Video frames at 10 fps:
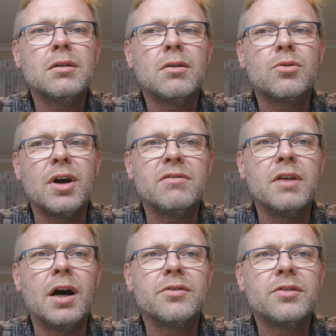not to have
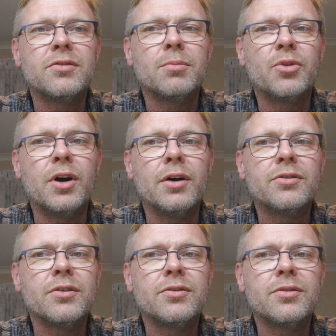nasty
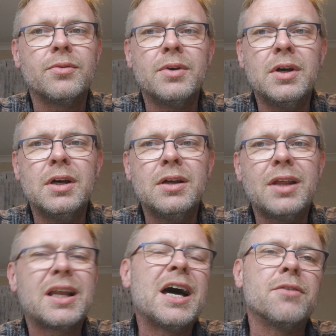surprises,
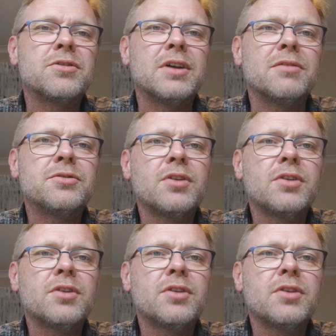that kind of stuff.